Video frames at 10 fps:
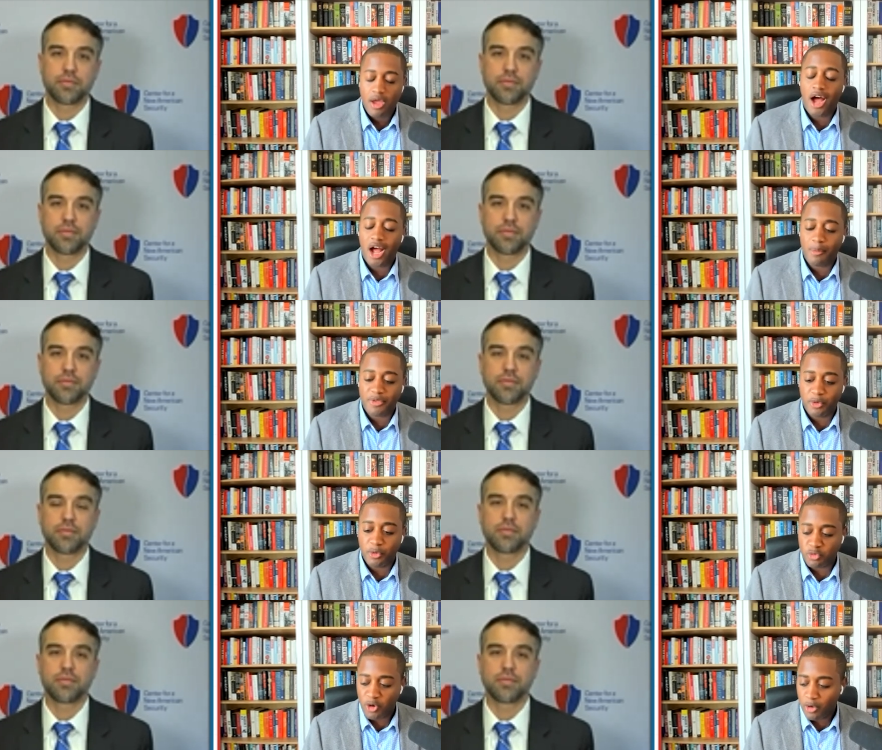Speaker 1: Um,
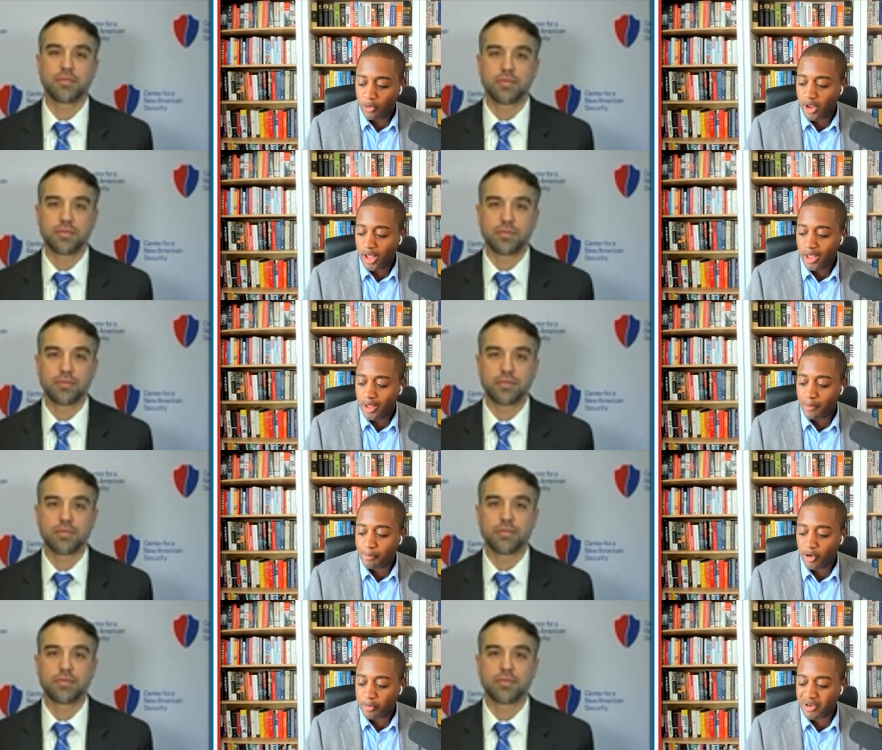you wrote
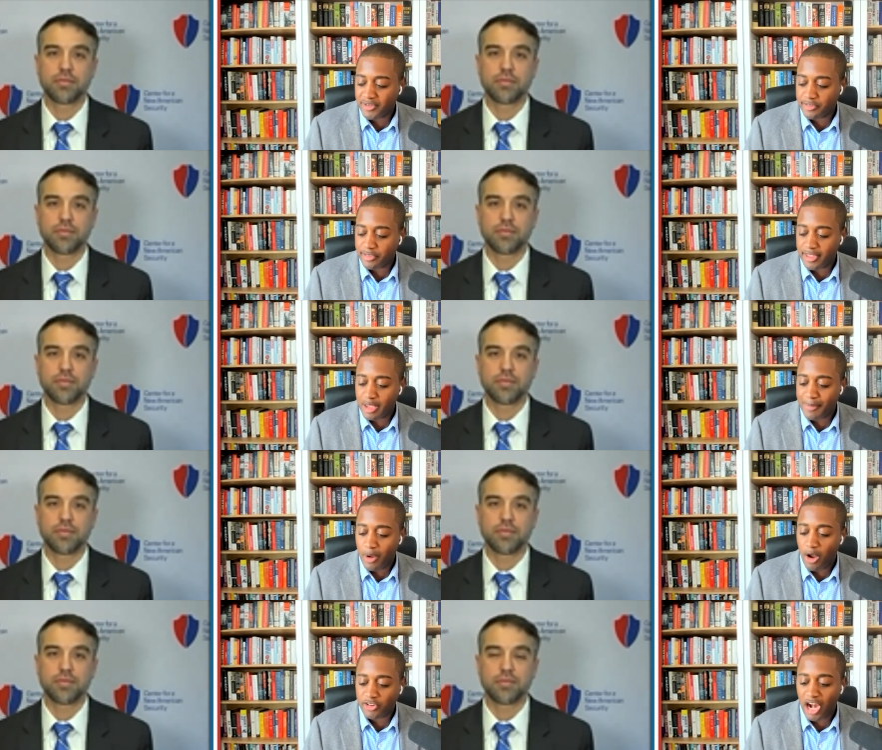a book previously
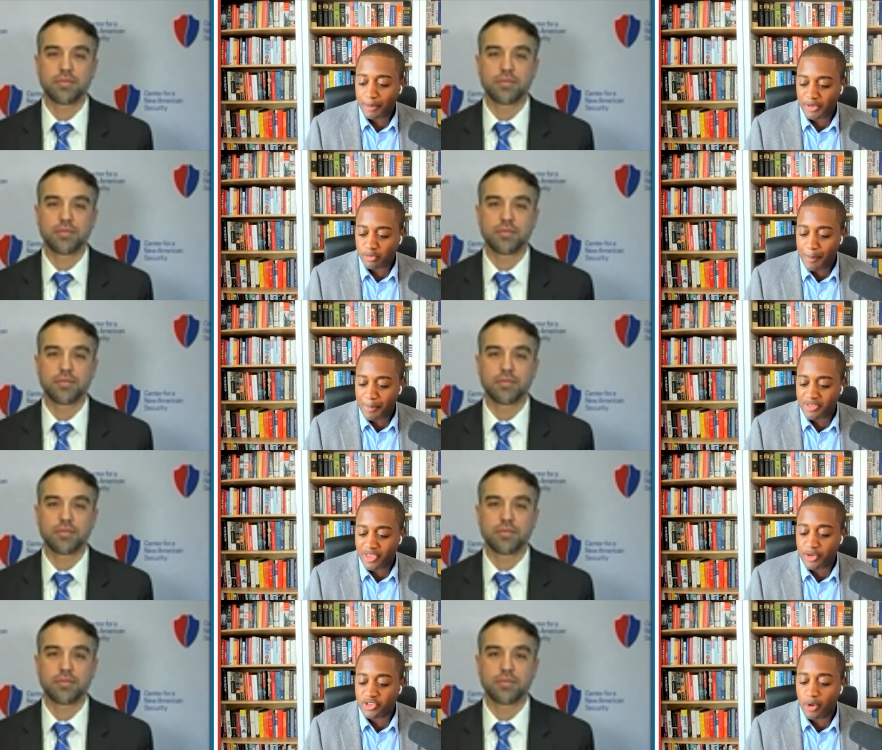about autonomous
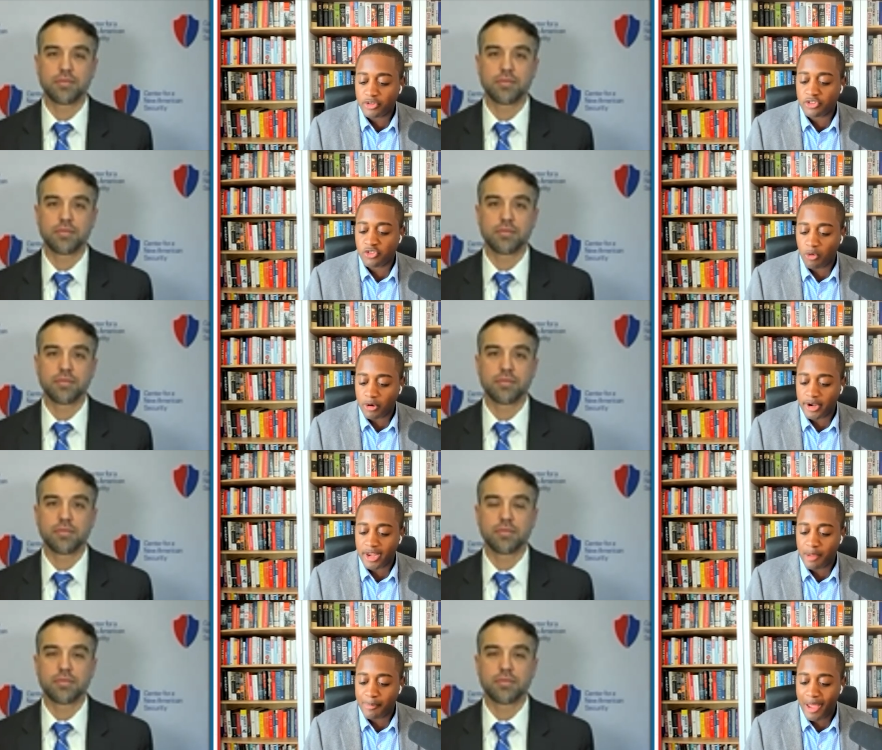weapons, and you tell a
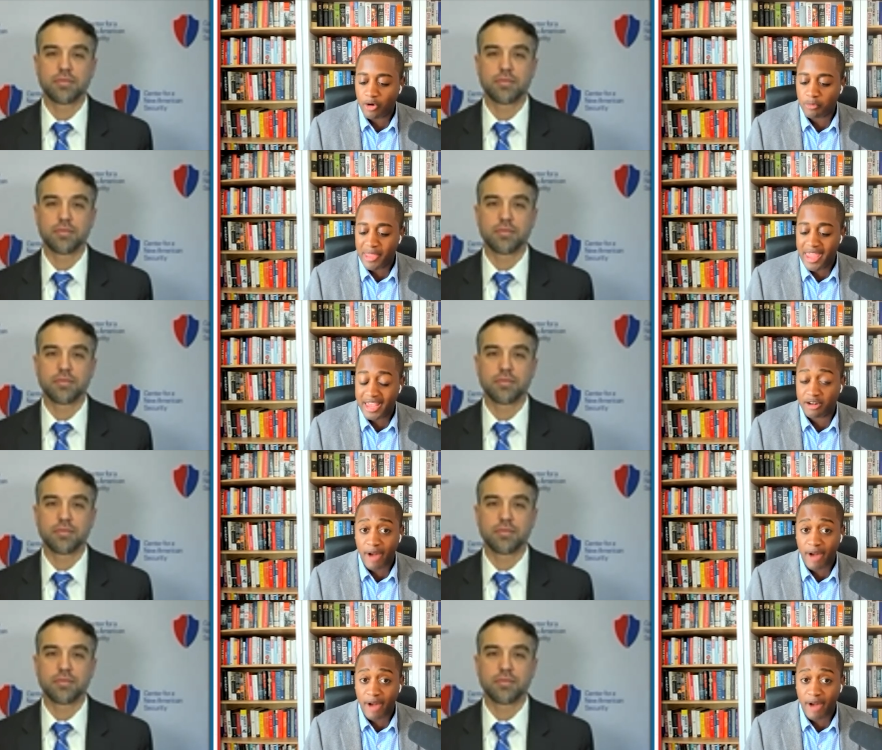story about being in